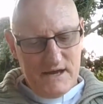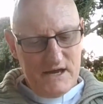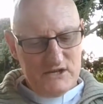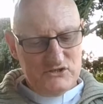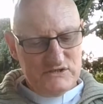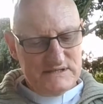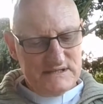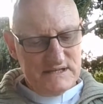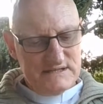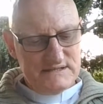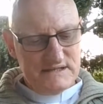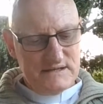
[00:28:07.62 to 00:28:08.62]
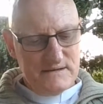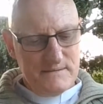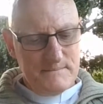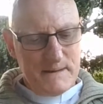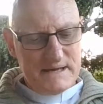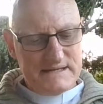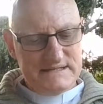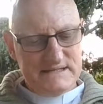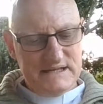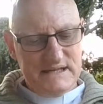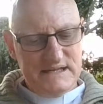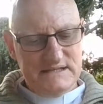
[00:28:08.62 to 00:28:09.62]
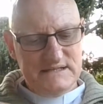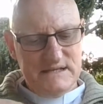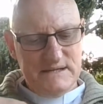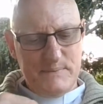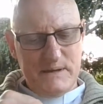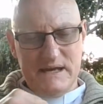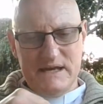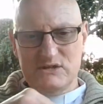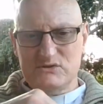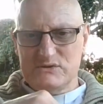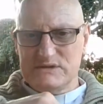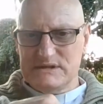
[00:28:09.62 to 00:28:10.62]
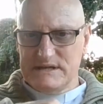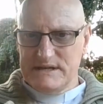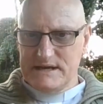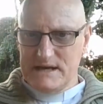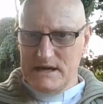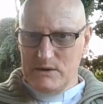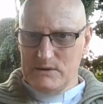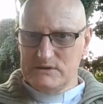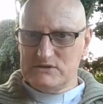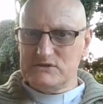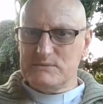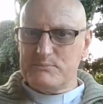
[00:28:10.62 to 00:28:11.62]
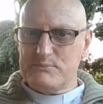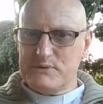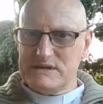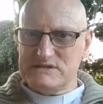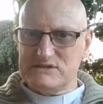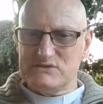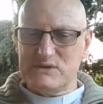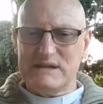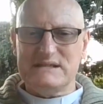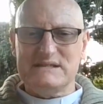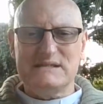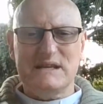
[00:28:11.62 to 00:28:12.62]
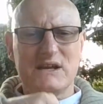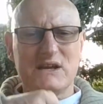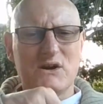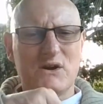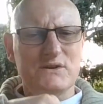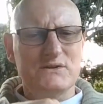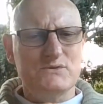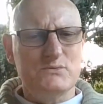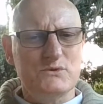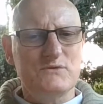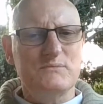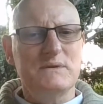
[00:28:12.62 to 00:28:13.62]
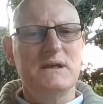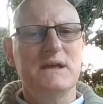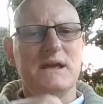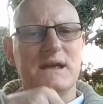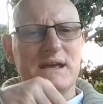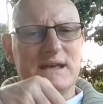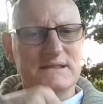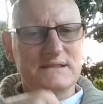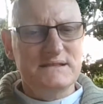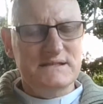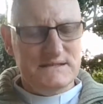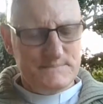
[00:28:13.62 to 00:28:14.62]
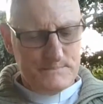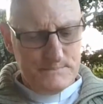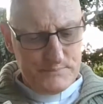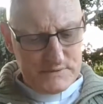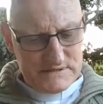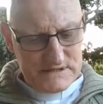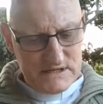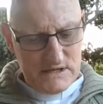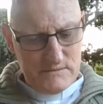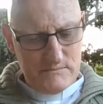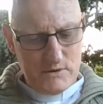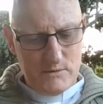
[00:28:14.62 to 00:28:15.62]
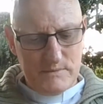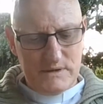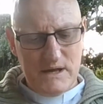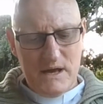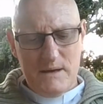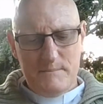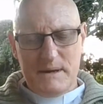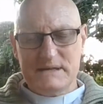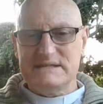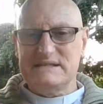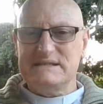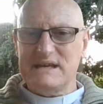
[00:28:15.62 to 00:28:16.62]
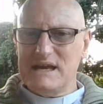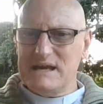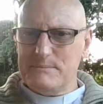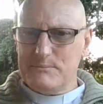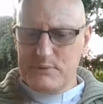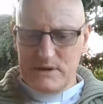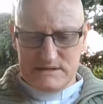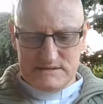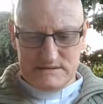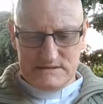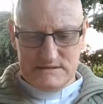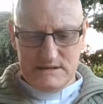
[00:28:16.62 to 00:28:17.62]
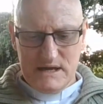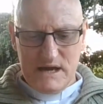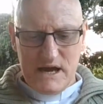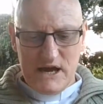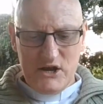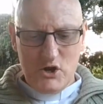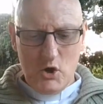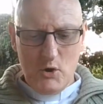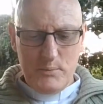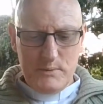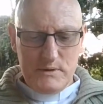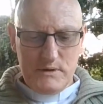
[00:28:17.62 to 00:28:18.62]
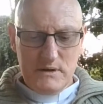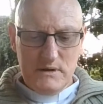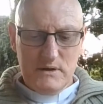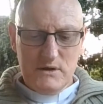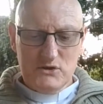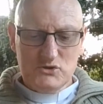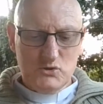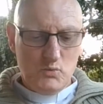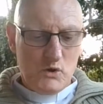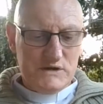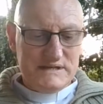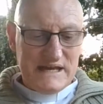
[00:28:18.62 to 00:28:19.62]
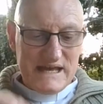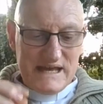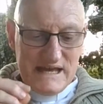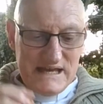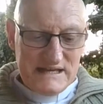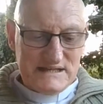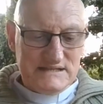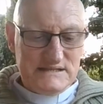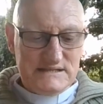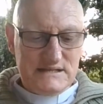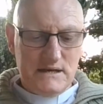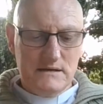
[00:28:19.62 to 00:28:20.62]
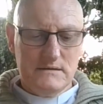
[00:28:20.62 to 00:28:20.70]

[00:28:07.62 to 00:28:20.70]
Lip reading: And she says that my sinking deeper into the now, into the present, to understanding God is with me in this particular moment. By staying present and open to what is,